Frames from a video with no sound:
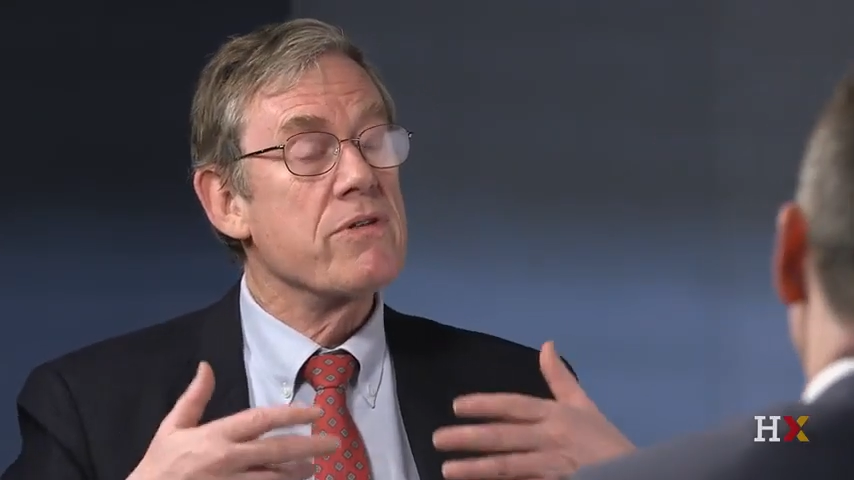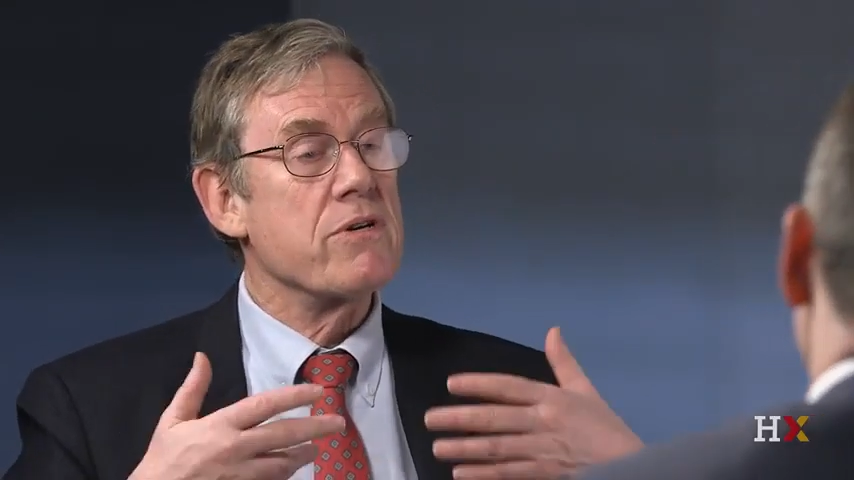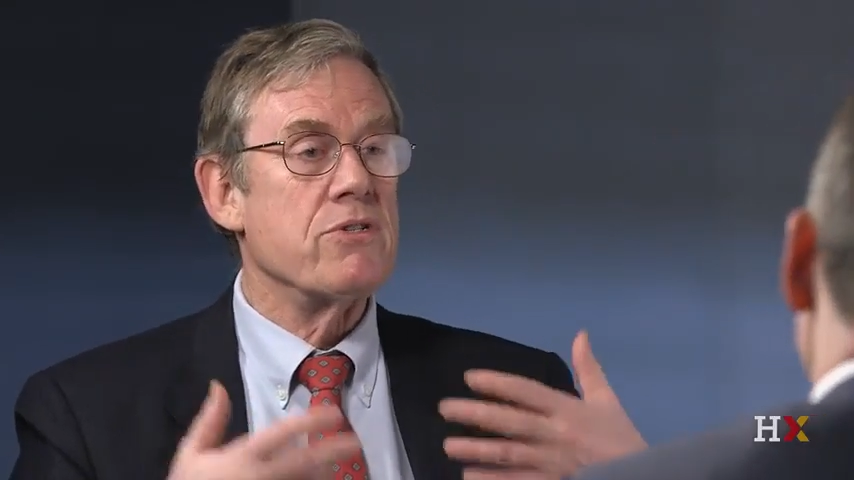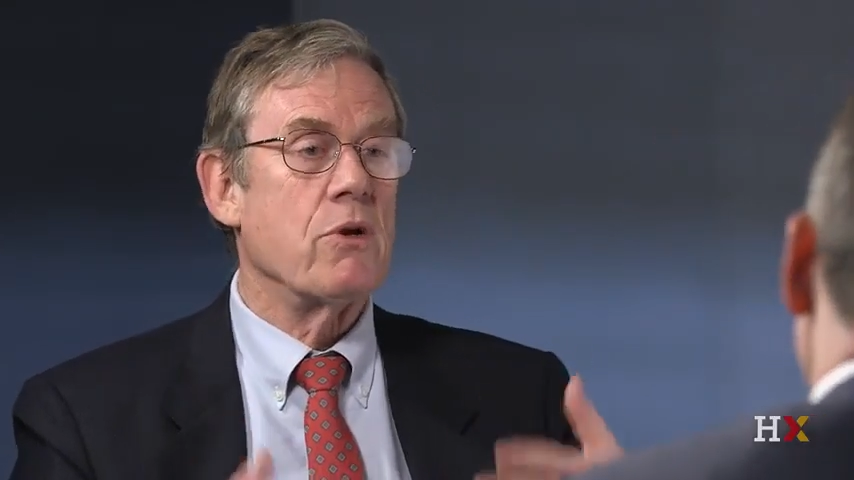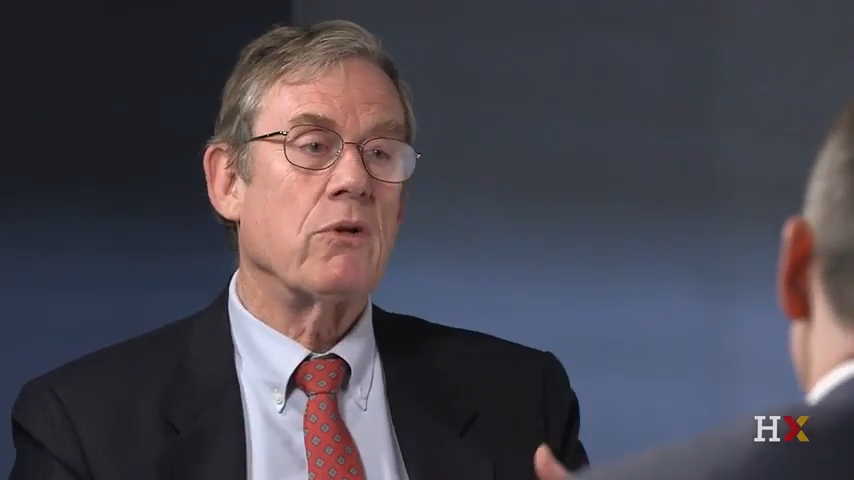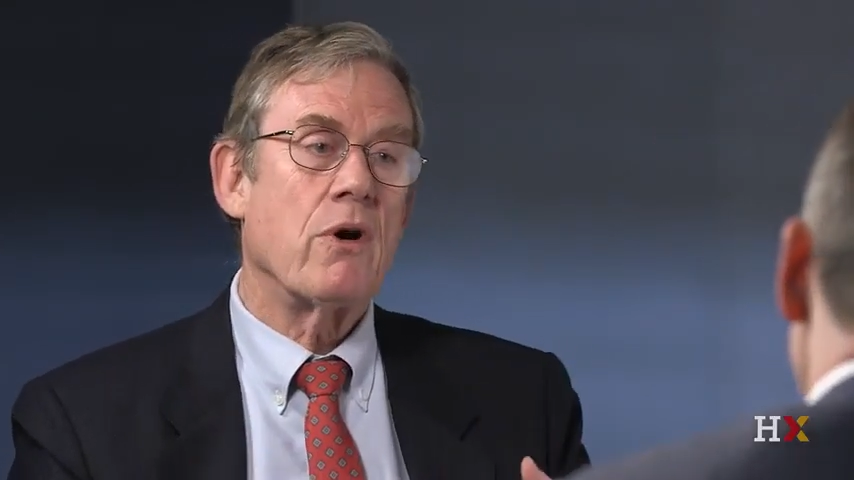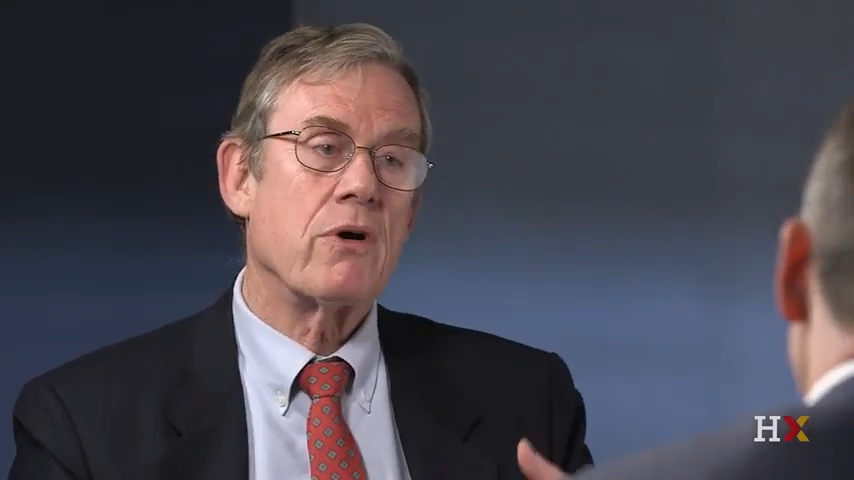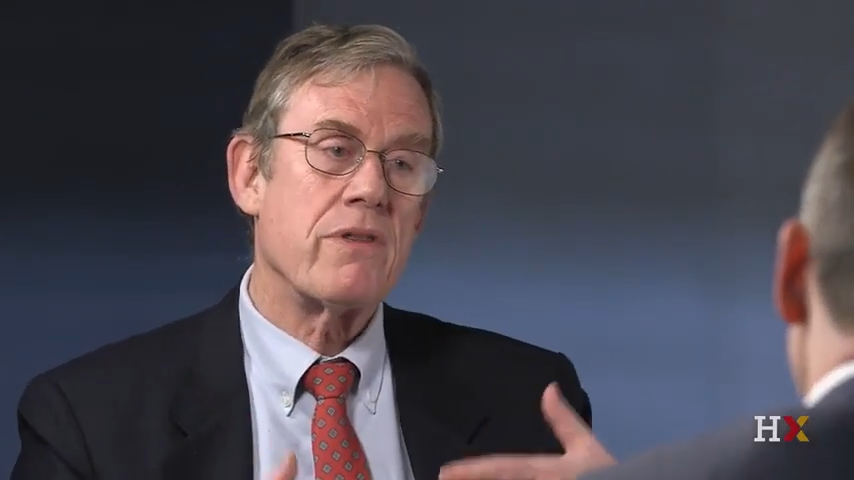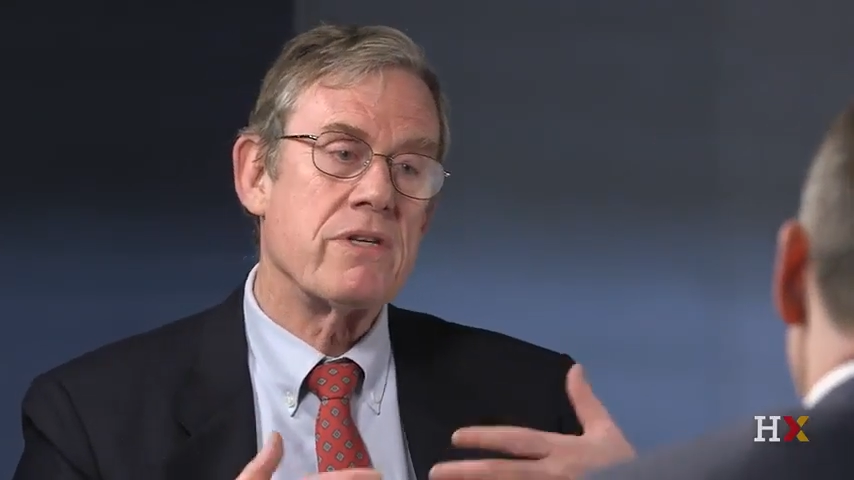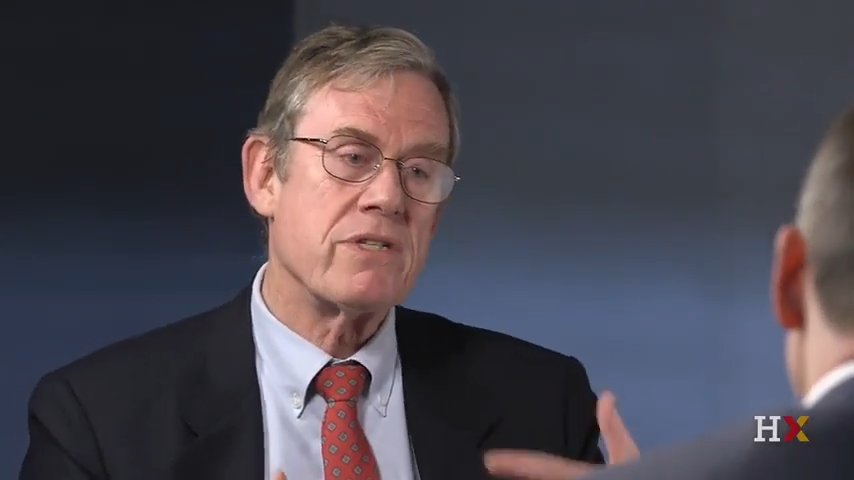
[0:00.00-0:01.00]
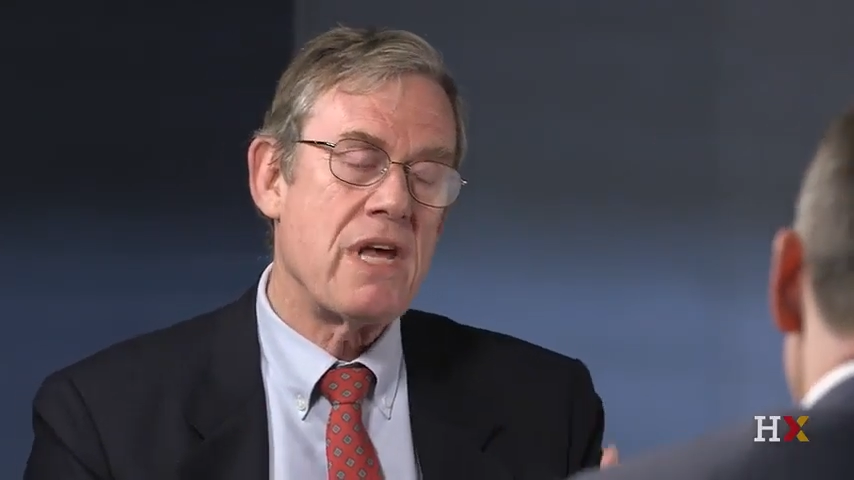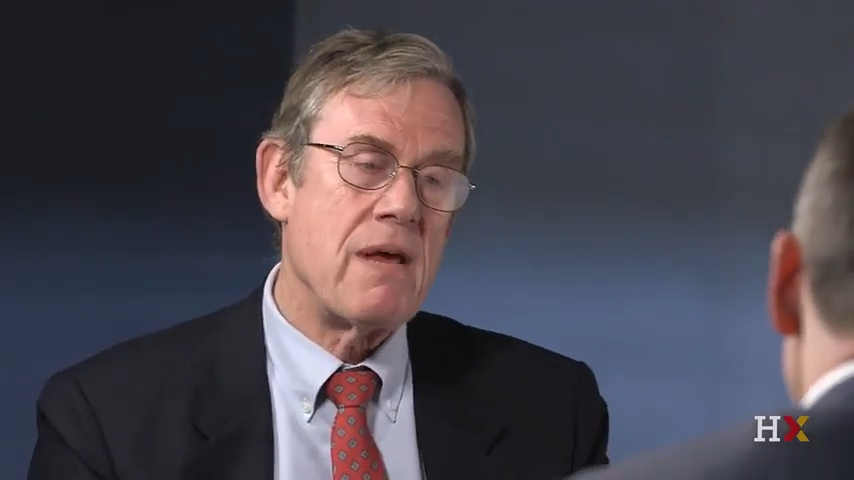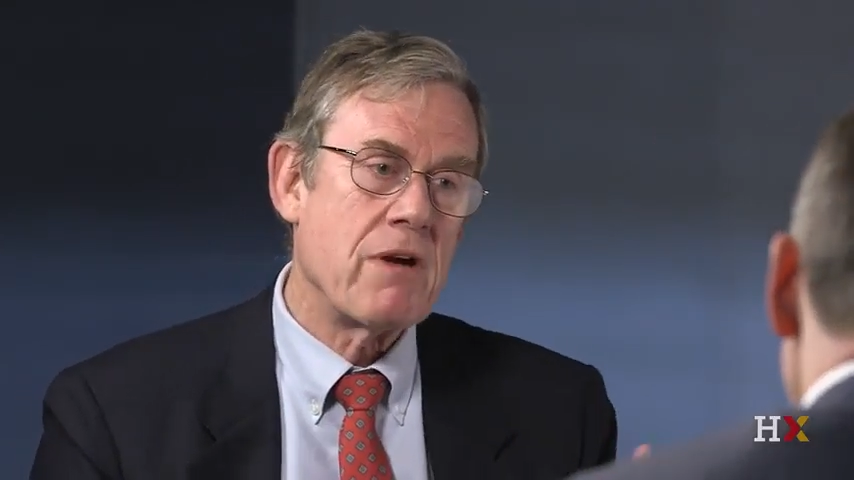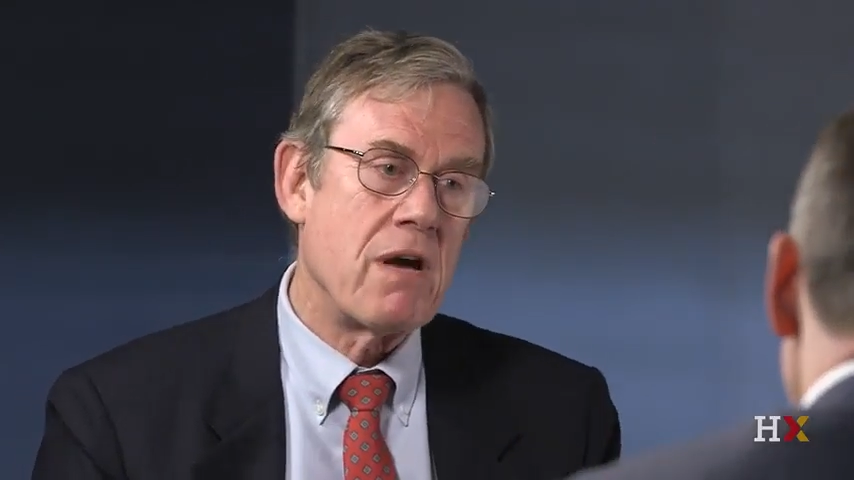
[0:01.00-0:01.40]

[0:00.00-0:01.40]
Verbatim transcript: there's no longer the same